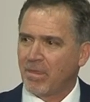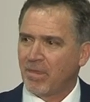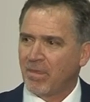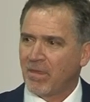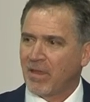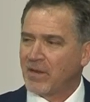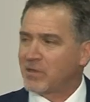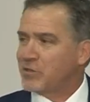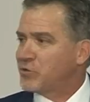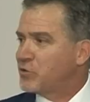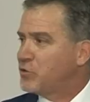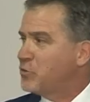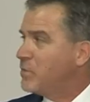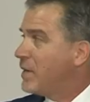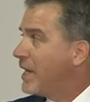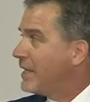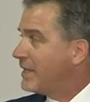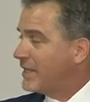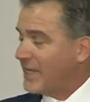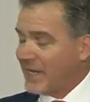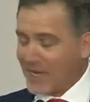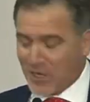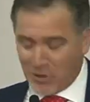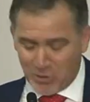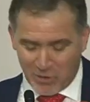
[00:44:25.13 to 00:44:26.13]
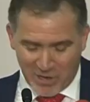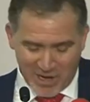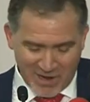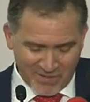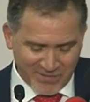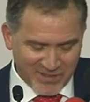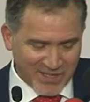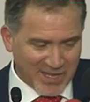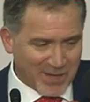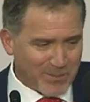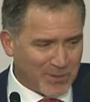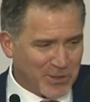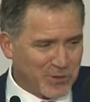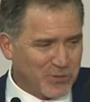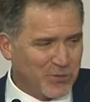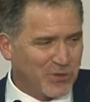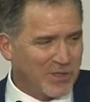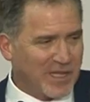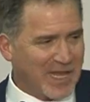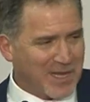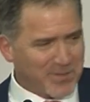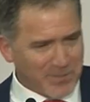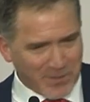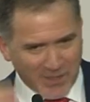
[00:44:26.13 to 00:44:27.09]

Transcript: And it's too bad that I don't have the image for that,